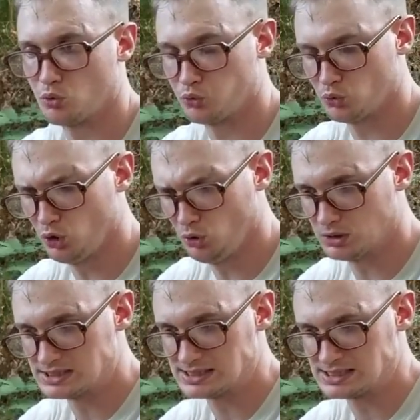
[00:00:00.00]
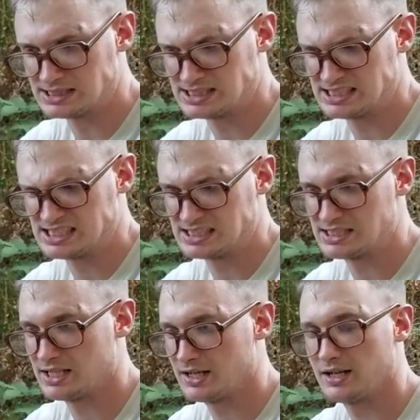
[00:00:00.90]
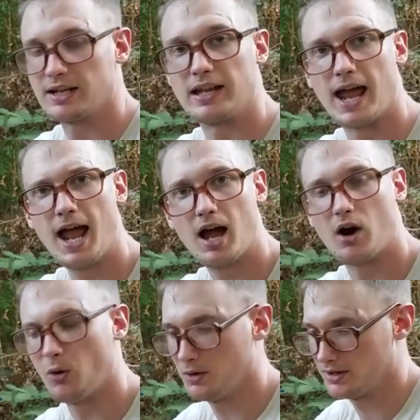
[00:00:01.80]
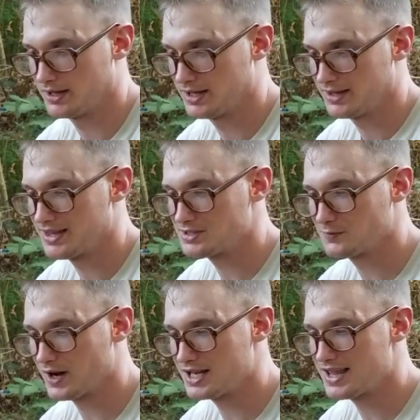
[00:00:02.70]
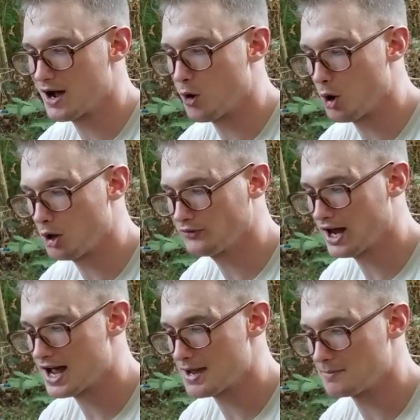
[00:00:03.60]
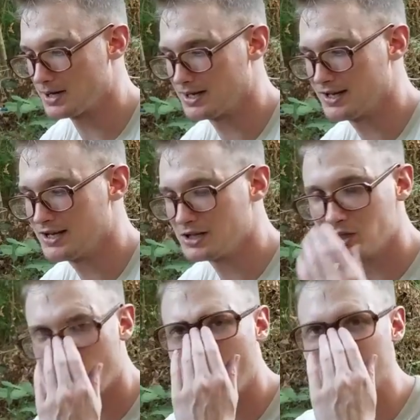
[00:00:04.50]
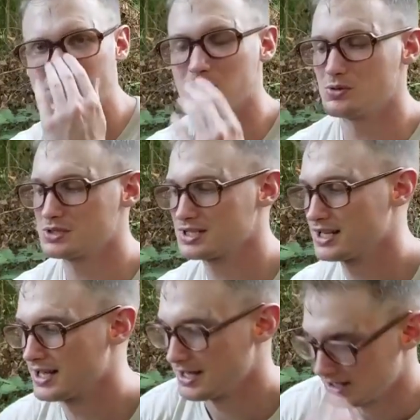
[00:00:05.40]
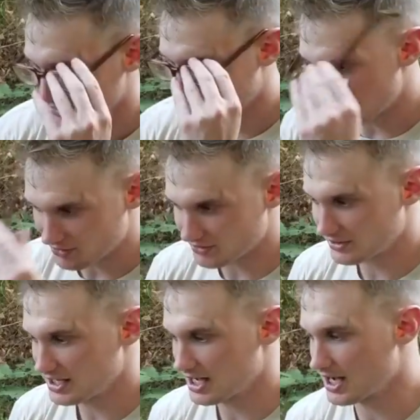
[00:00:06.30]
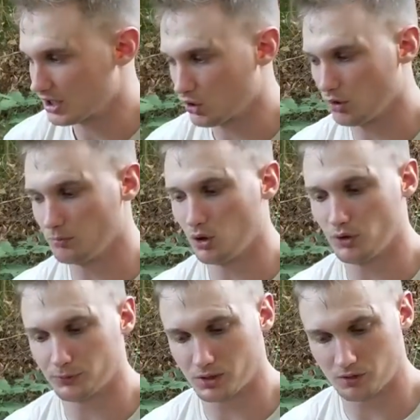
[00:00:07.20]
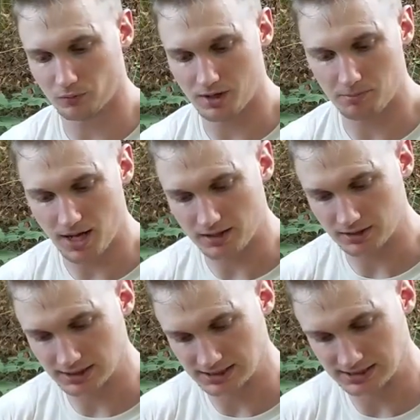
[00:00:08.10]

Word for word: Whew! Now, that's funny, that whole time no issues. Thought that the uh, golden bolts were going to run better.